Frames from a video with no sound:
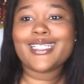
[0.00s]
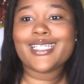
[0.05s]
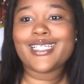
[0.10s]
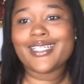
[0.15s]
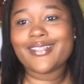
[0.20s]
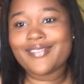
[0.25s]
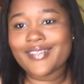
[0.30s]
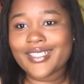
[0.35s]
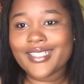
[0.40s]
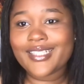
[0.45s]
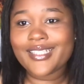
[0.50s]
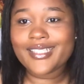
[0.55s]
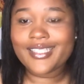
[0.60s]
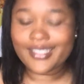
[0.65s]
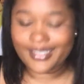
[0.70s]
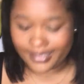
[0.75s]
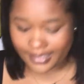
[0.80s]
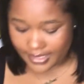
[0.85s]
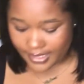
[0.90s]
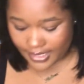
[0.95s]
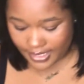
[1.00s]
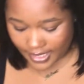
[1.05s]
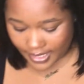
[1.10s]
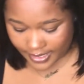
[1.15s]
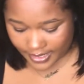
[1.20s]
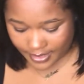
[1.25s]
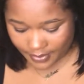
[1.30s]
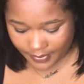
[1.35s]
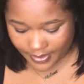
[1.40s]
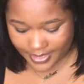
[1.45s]

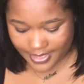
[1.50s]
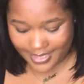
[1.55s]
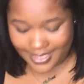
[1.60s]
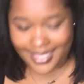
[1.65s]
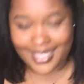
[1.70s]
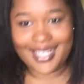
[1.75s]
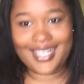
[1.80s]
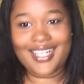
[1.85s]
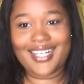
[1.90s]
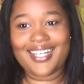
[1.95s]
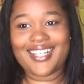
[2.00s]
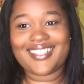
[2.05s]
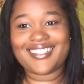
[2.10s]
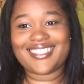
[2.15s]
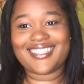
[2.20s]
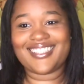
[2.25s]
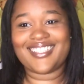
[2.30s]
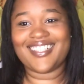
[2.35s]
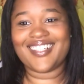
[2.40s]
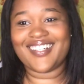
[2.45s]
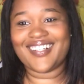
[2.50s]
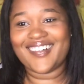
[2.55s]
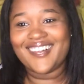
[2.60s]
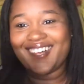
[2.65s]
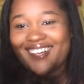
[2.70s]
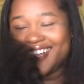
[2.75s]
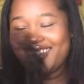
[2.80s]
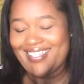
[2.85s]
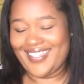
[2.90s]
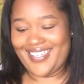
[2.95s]
I can't wait to get it
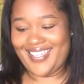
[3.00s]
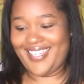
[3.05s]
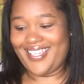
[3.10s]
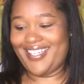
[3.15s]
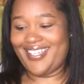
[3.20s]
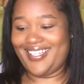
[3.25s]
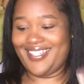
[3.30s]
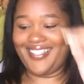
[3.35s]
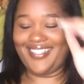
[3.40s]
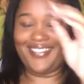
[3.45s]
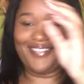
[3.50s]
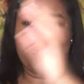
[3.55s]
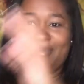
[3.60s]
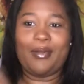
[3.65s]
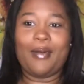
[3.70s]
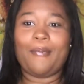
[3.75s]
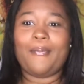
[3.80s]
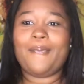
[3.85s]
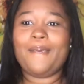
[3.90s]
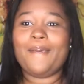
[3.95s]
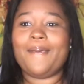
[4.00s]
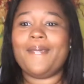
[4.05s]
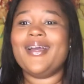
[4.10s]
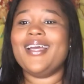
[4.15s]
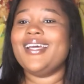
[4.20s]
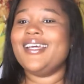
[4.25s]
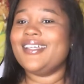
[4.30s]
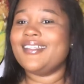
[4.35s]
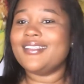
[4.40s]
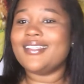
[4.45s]
installed.
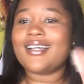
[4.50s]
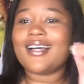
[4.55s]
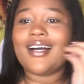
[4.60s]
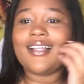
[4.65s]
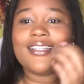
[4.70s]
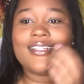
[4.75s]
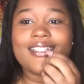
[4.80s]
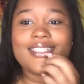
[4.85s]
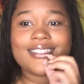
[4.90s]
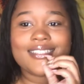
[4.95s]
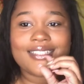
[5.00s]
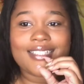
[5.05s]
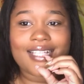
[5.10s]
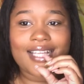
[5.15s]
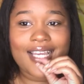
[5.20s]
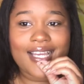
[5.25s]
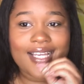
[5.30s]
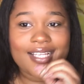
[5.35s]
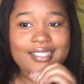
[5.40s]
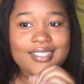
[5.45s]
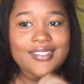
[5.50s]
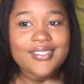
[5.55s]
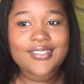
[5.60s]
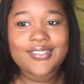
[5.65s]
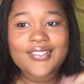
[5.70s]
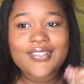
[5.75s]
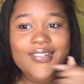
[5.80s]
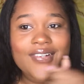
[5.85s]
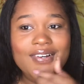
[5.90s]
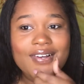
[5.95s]
The color is
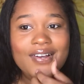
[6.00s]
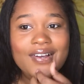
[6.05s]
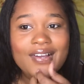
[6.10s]
natural.